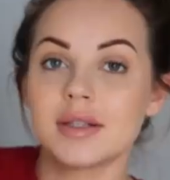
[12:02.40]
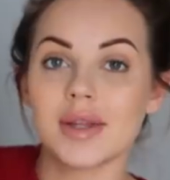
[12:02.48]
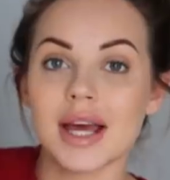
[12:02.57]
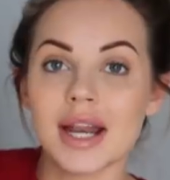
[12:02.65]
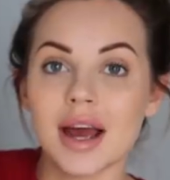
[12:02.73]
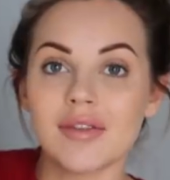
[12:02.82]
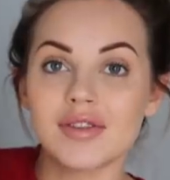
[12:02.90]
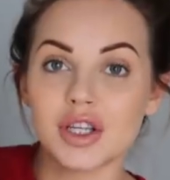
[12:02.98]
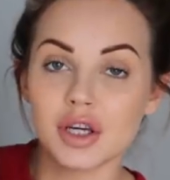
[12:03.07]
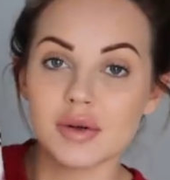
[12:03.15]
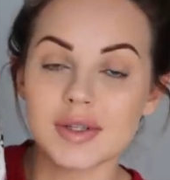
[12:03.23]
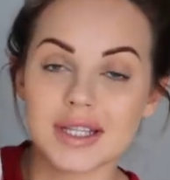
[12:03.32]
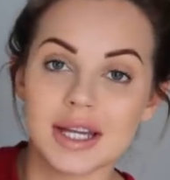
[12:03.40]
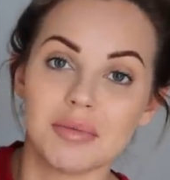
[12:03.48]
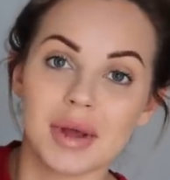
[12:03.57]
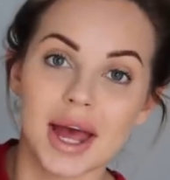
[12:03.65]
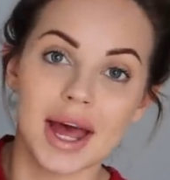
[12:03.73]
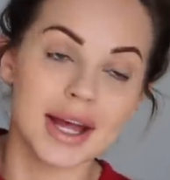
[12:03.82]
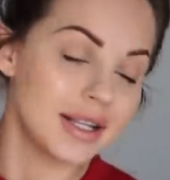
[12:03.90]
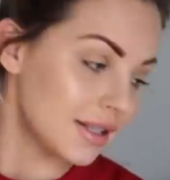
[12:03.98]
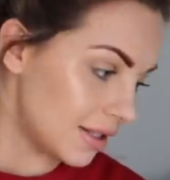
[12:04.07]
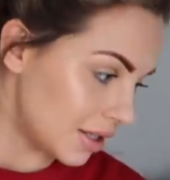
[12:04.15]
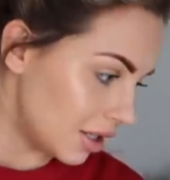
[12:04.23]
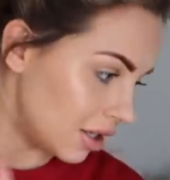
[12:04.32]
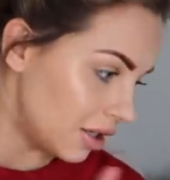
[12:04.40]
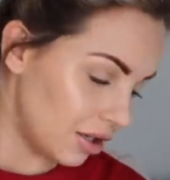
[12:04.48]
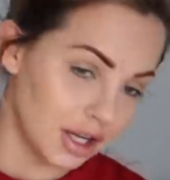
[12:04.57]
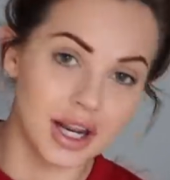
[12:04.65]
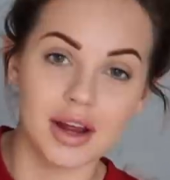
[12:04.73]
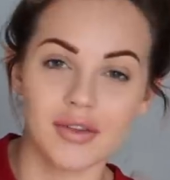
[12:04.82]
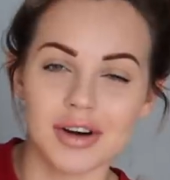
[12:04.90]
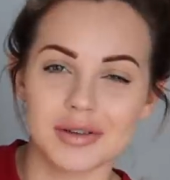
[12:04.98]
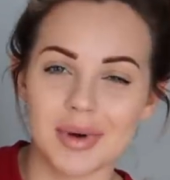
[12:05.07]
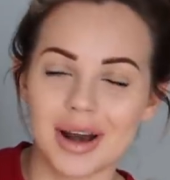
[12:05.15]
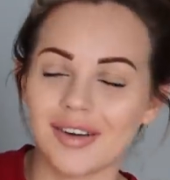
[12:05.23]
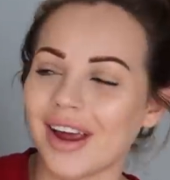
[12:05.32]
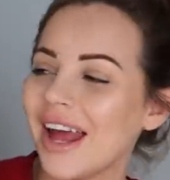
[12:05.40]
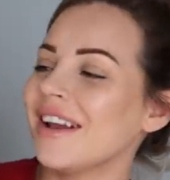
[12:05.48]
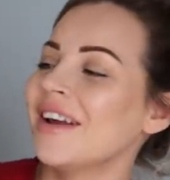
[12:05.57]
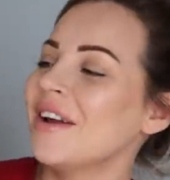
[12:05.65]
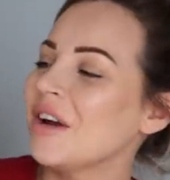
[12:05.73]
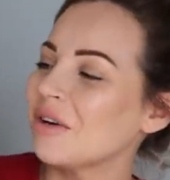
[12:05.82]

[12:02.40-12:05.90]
So I then have two sleepy heads, you can hear Rosabella again,